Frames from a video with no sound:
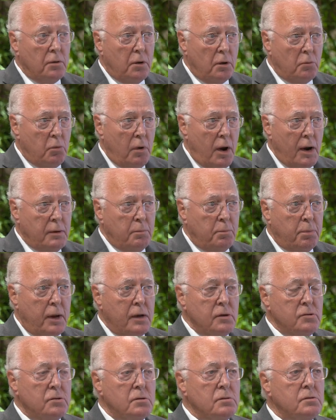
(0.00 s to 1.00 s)
the right
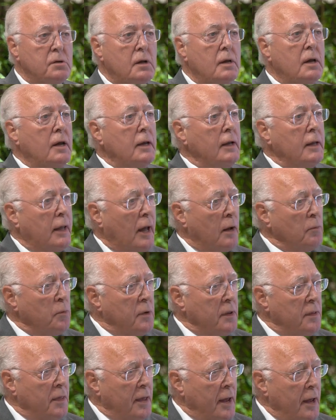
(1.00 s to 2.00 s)
patients? Can
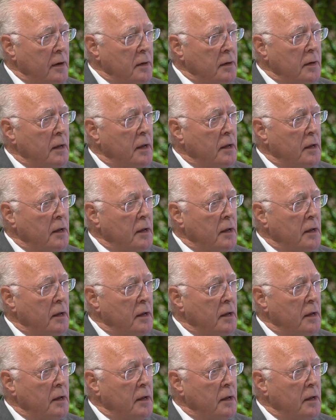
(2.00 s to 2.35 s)
we then